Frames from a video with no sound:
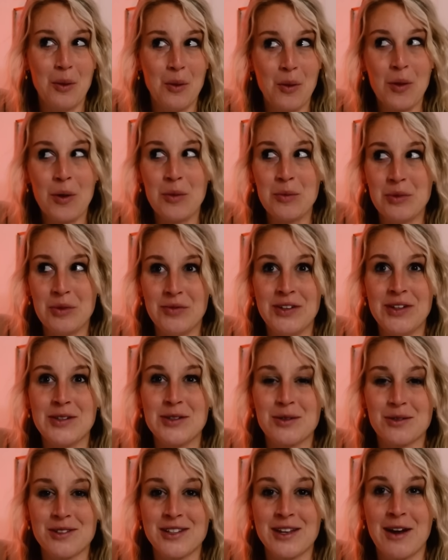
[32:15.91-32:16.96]
horror
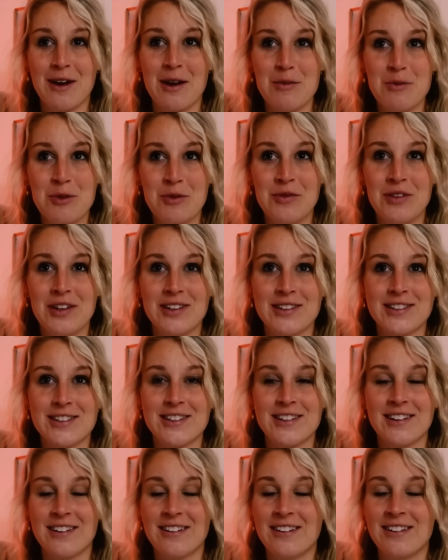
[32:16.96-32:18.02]
movies or scary movies
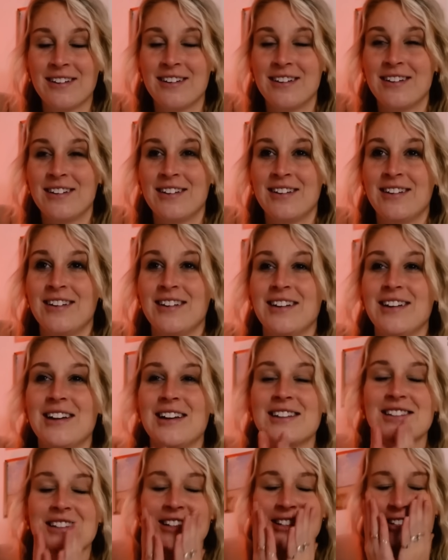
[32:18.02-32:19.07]

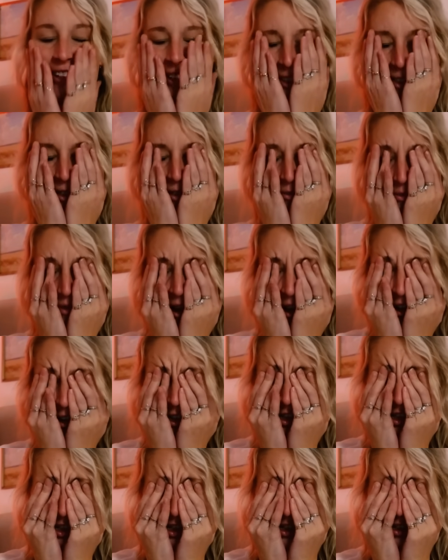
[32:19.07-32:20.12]
is it just the
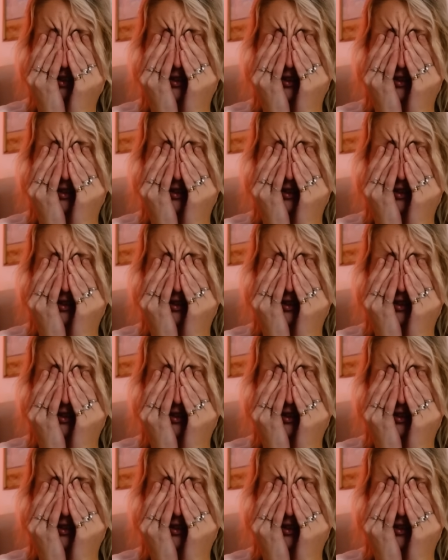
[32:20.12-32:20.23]
rush?